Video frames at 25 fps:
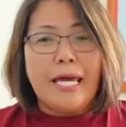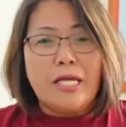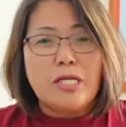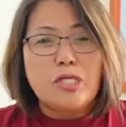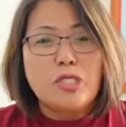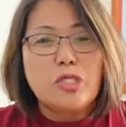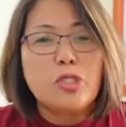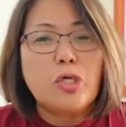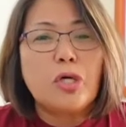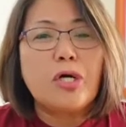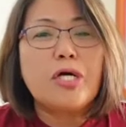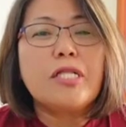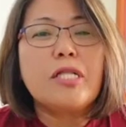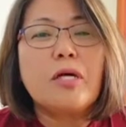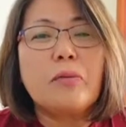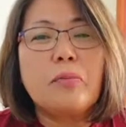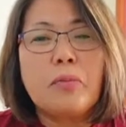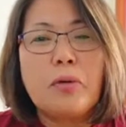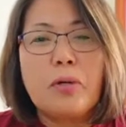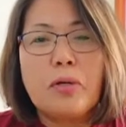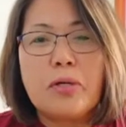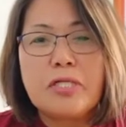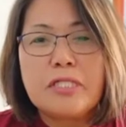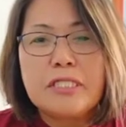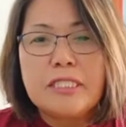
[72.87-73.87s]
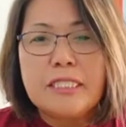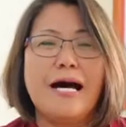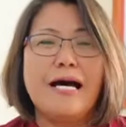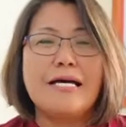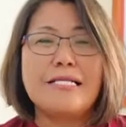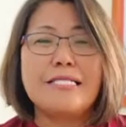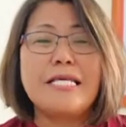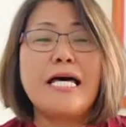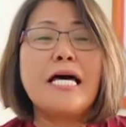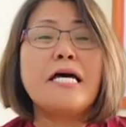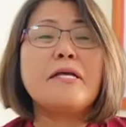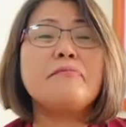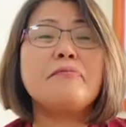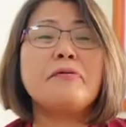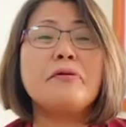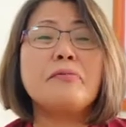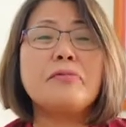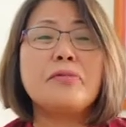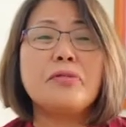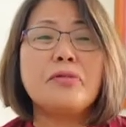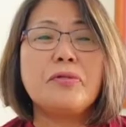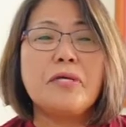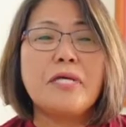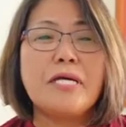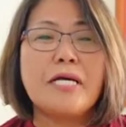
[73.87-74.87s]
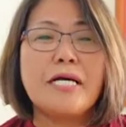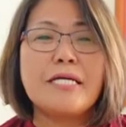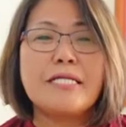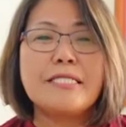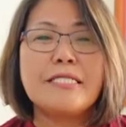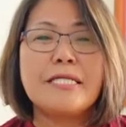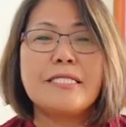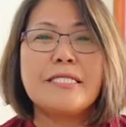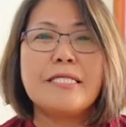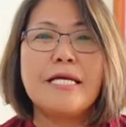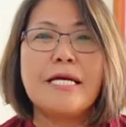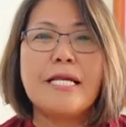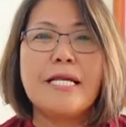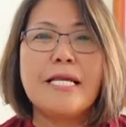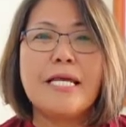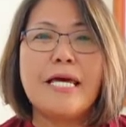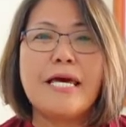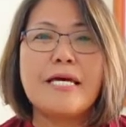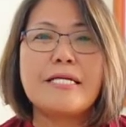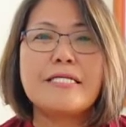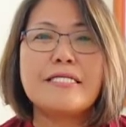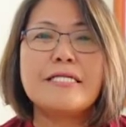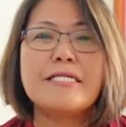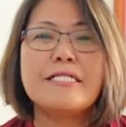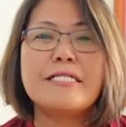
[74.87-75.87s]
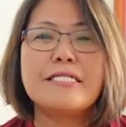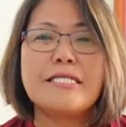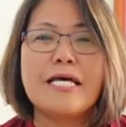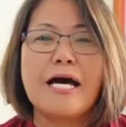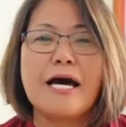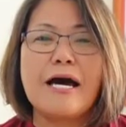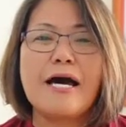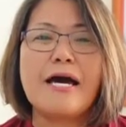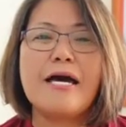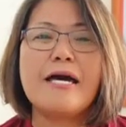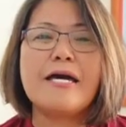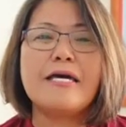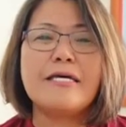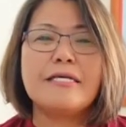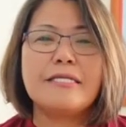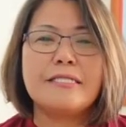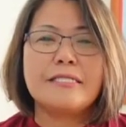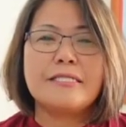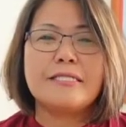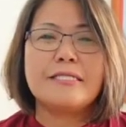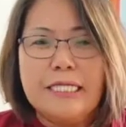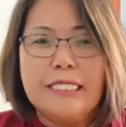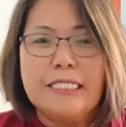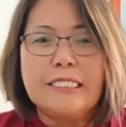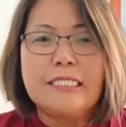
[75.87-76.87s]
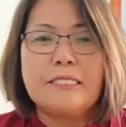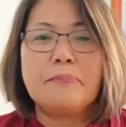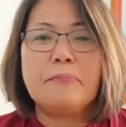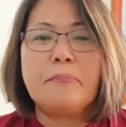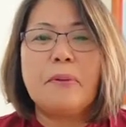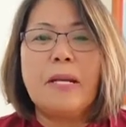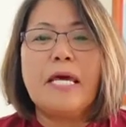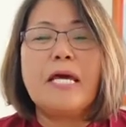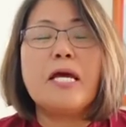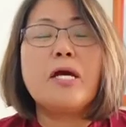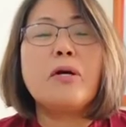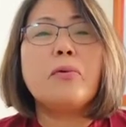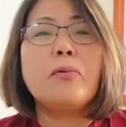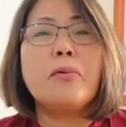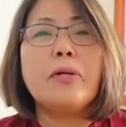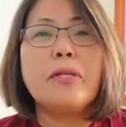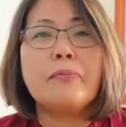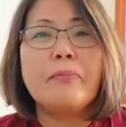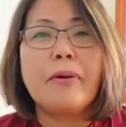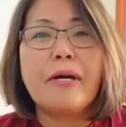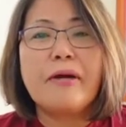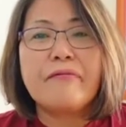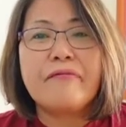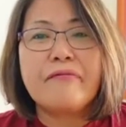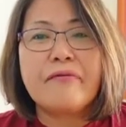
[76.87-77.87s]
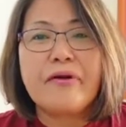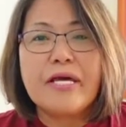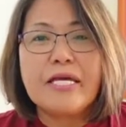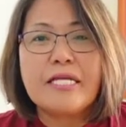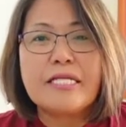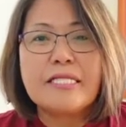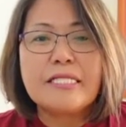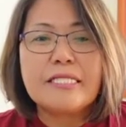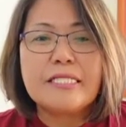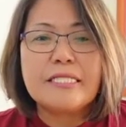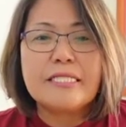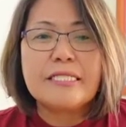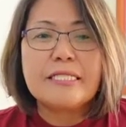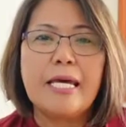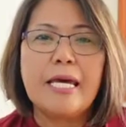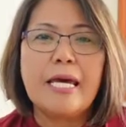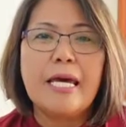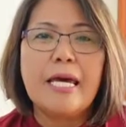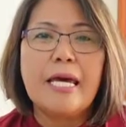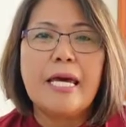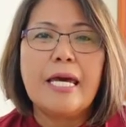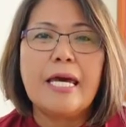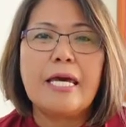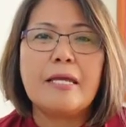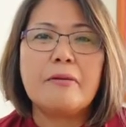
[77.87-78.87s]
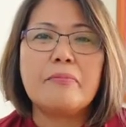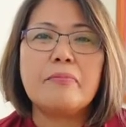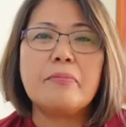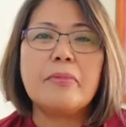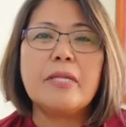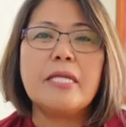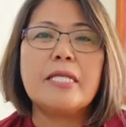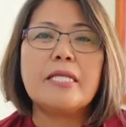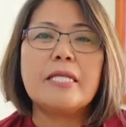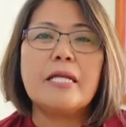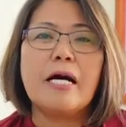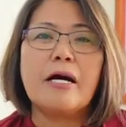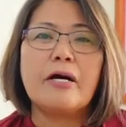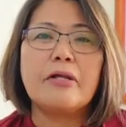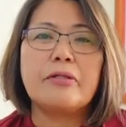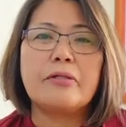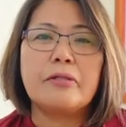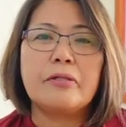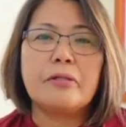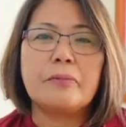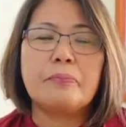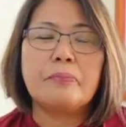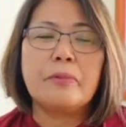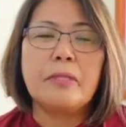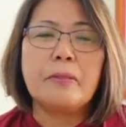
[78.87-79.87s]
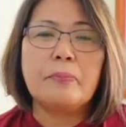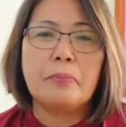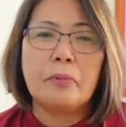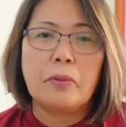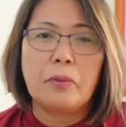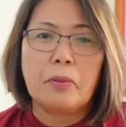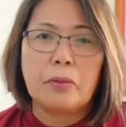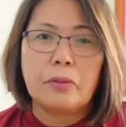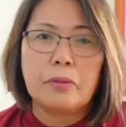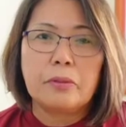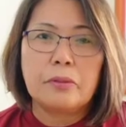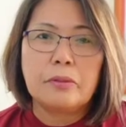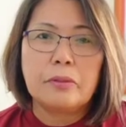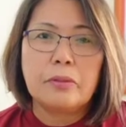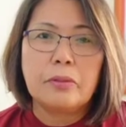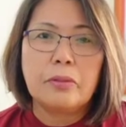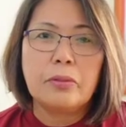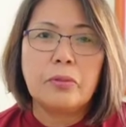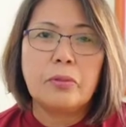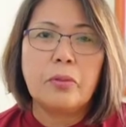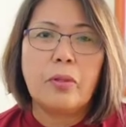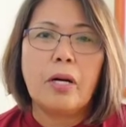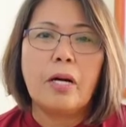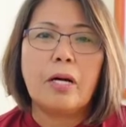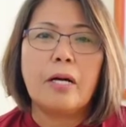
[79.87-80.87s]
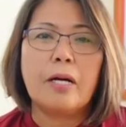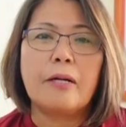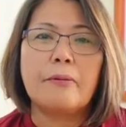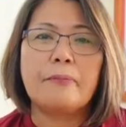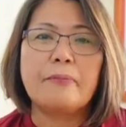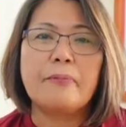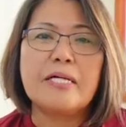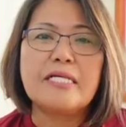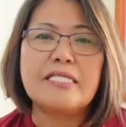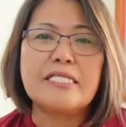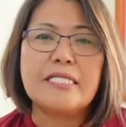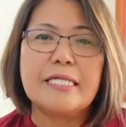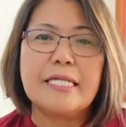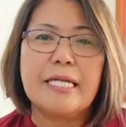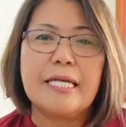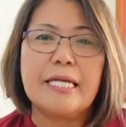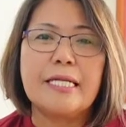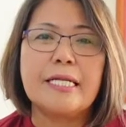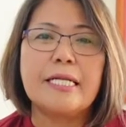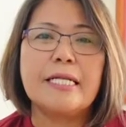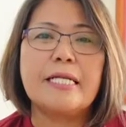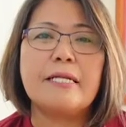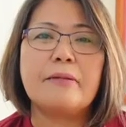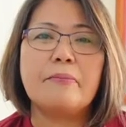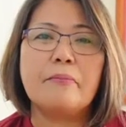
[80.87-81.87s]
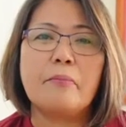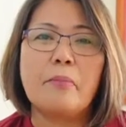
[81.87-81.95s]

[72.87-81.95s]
enjoy the most, aside from doing as a daily exercise, is playing with my friends and meet other people who are fascinated in